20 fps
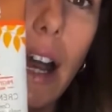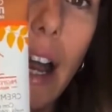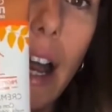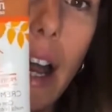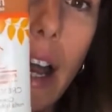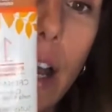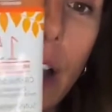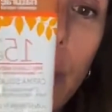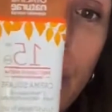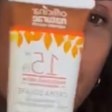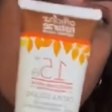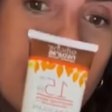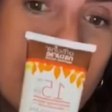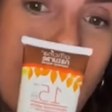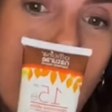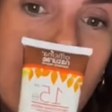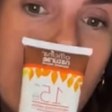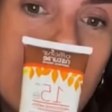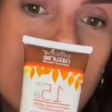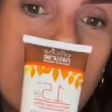um,
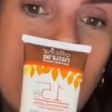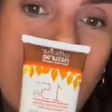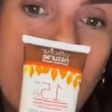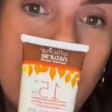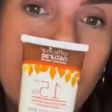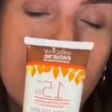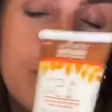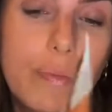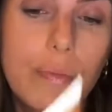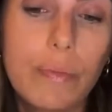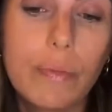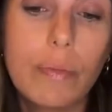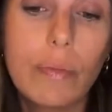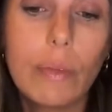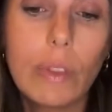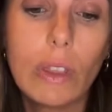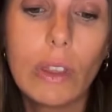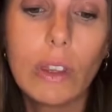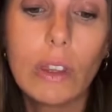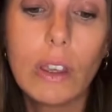factor
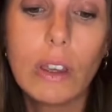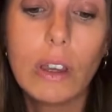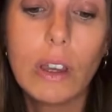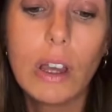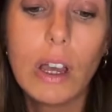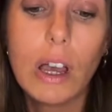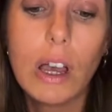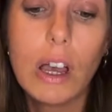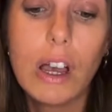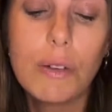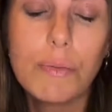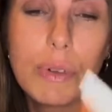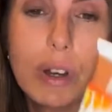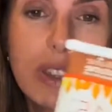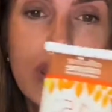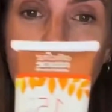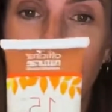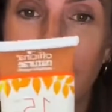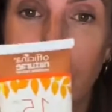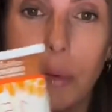but
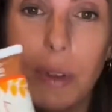this, I